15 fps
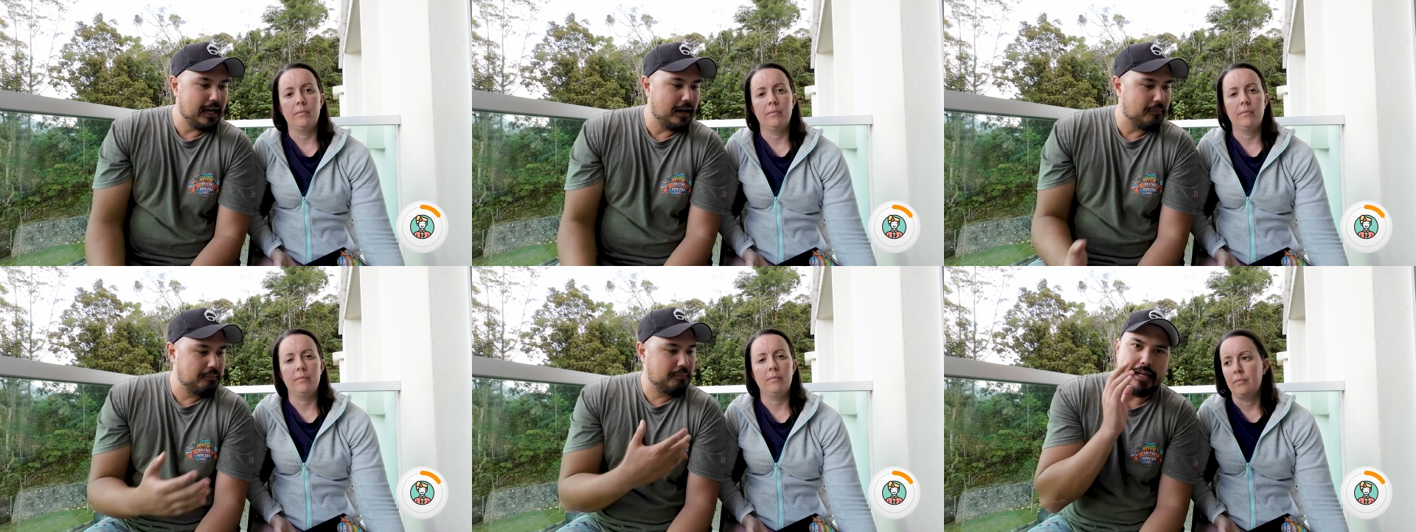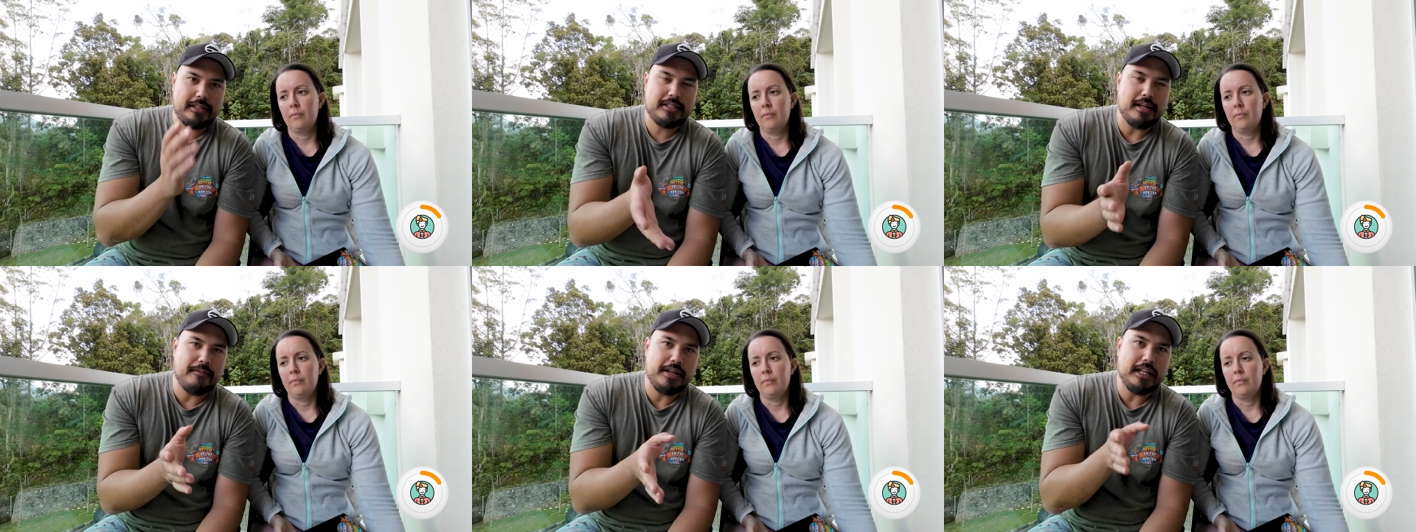Speaker 1: Now, it's
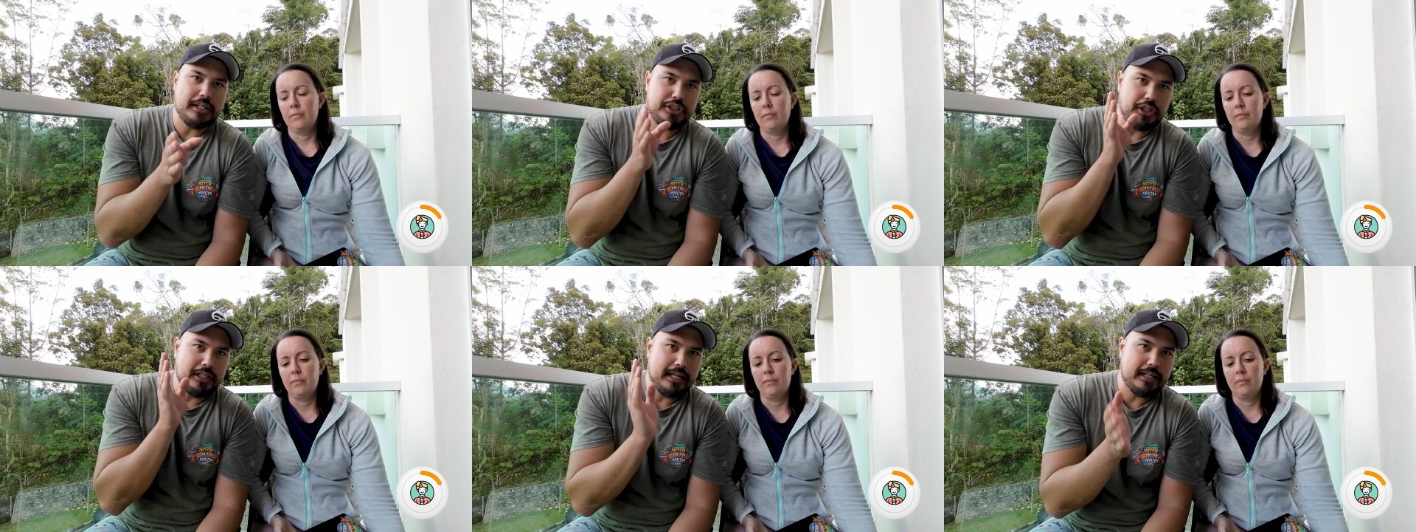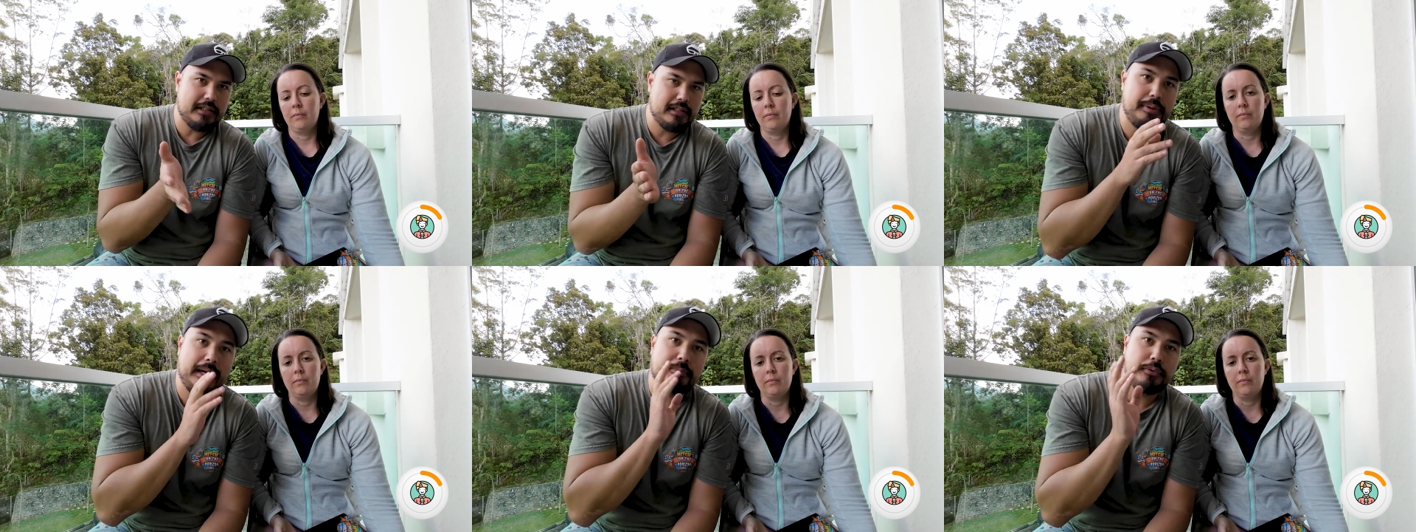something that you can get
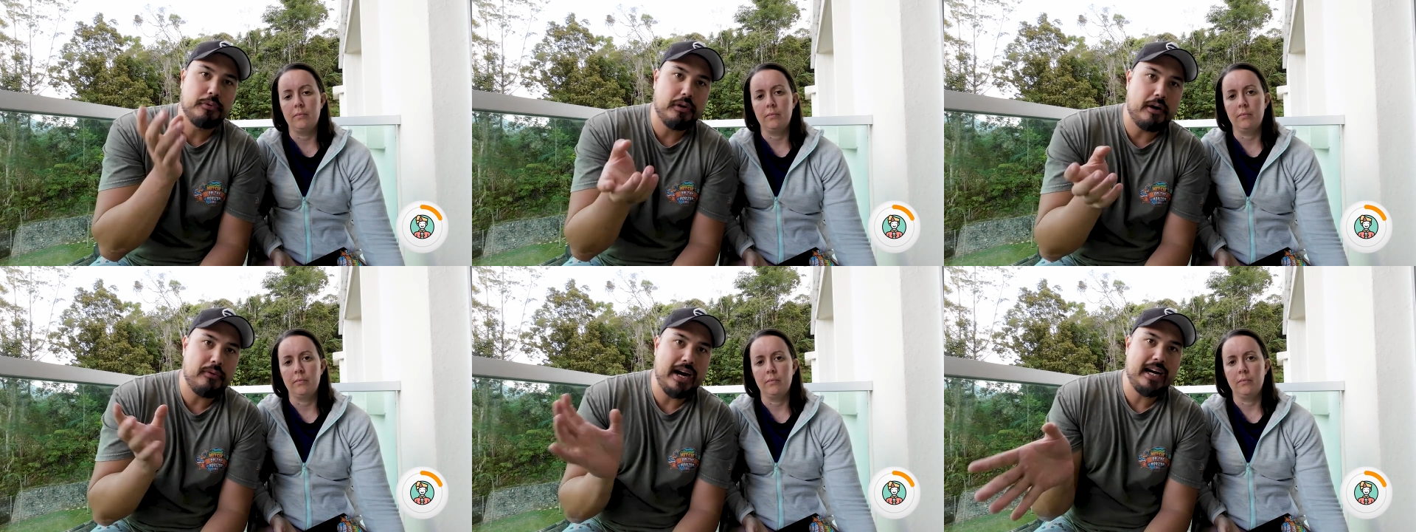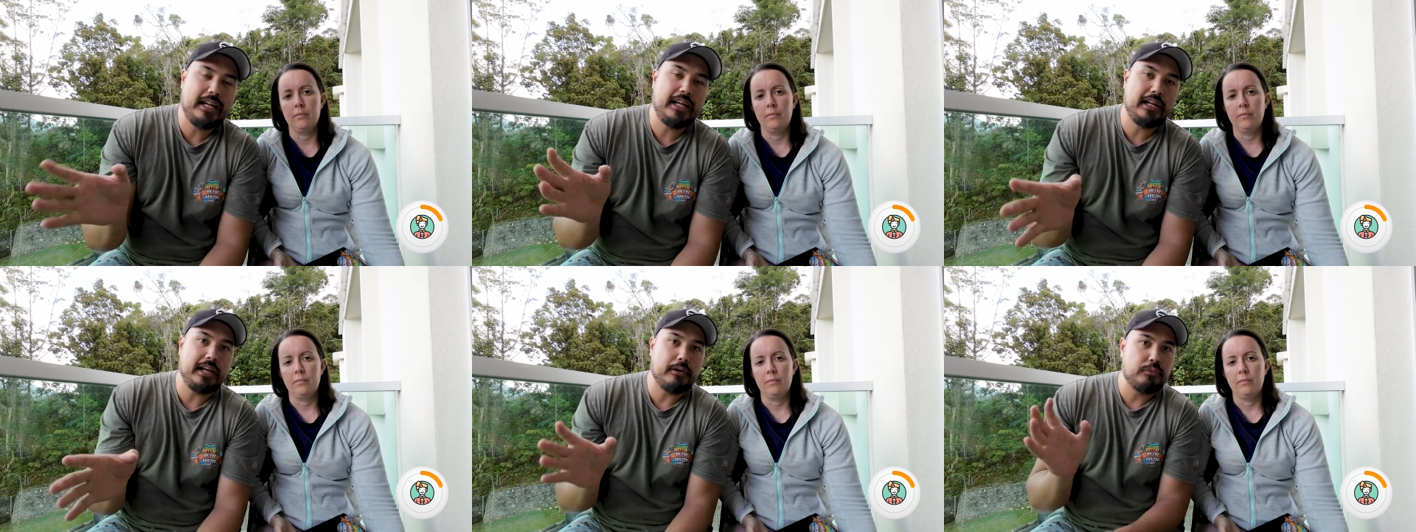people around here
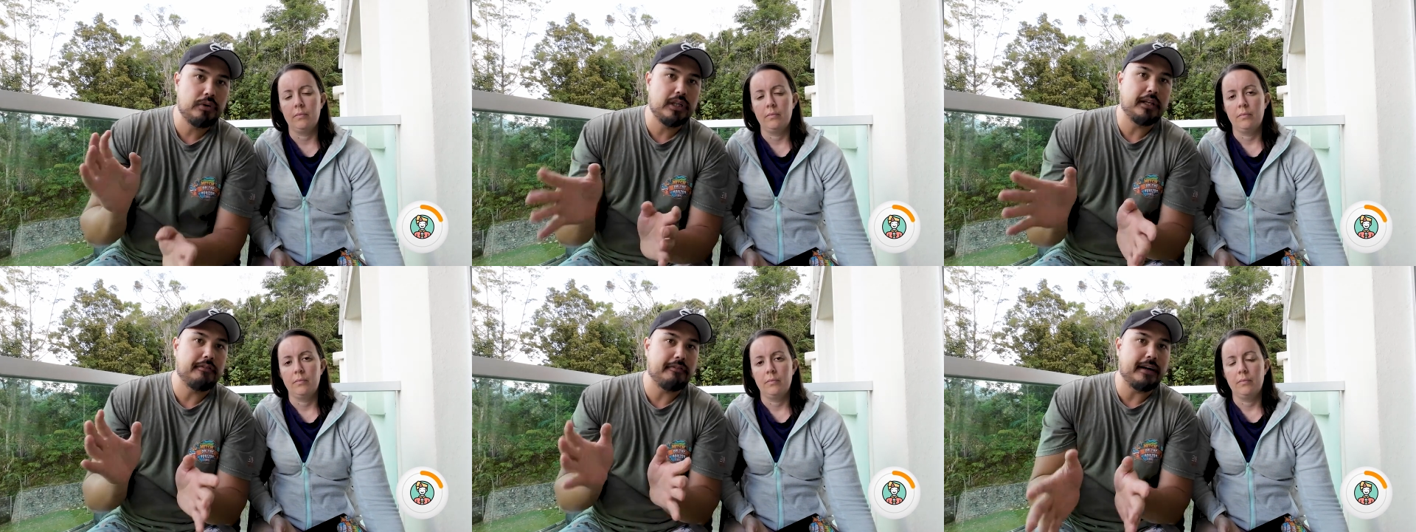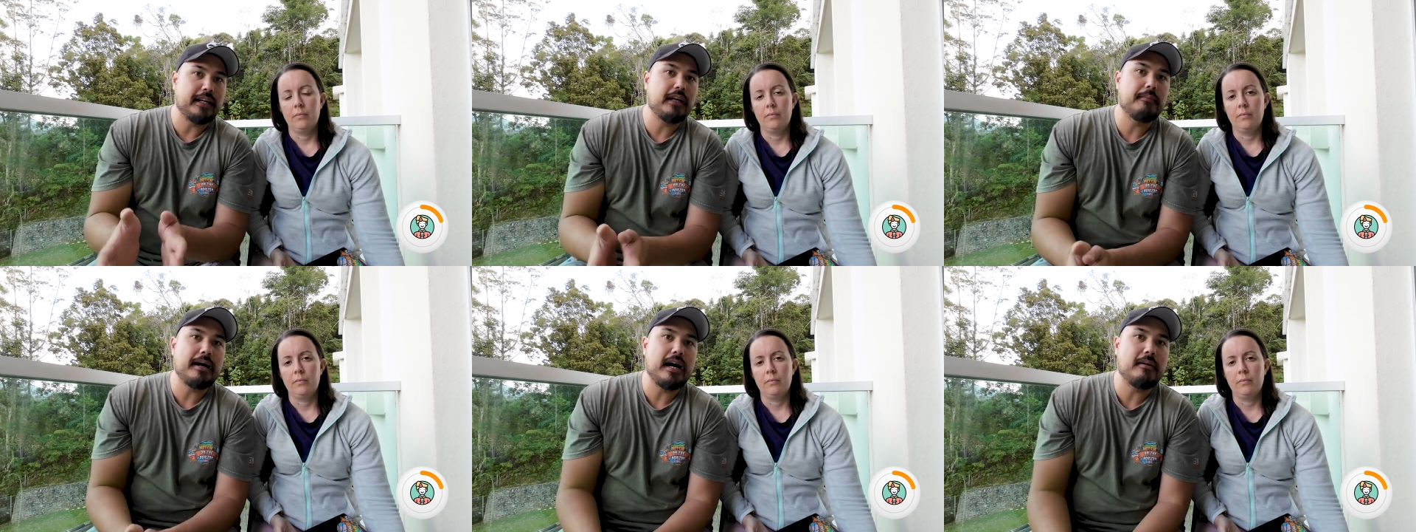get really funny
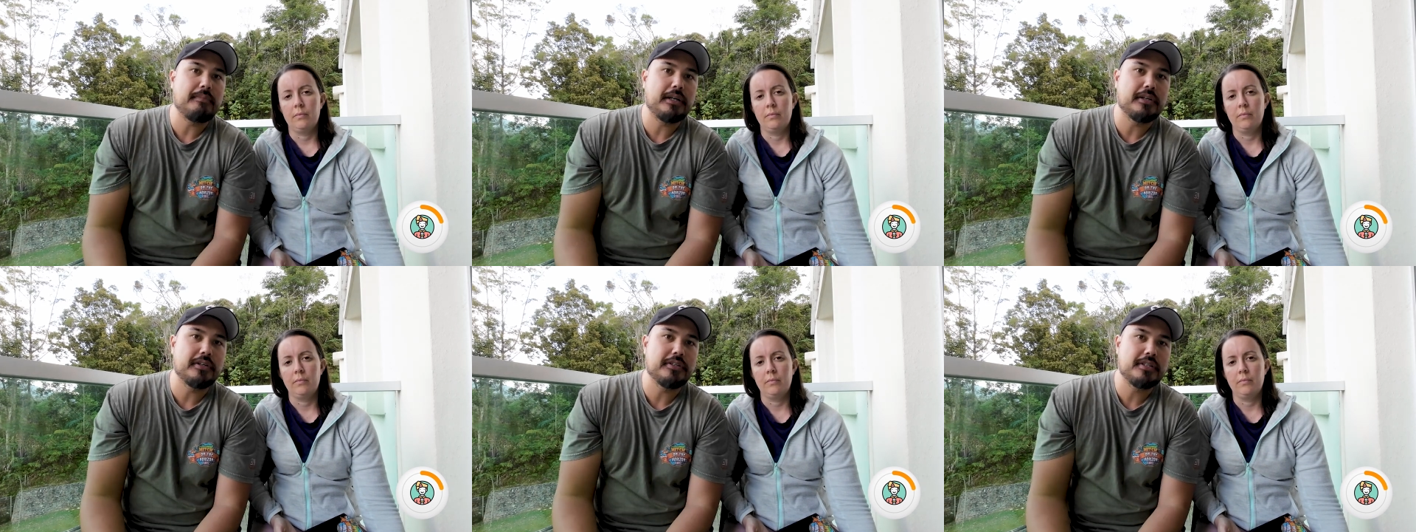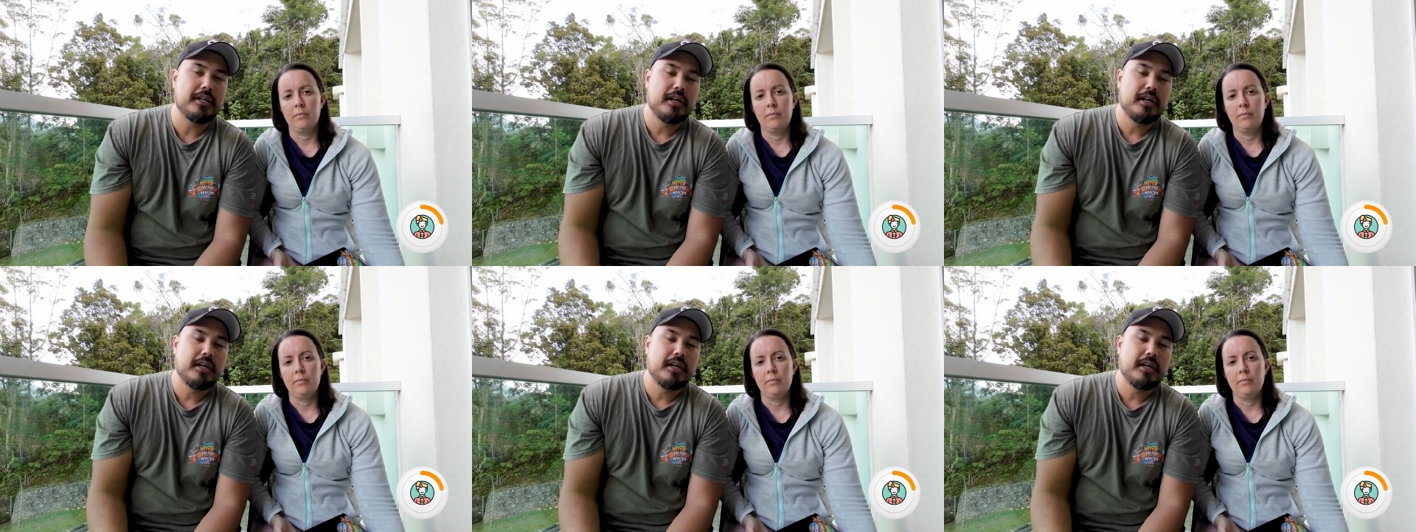about, because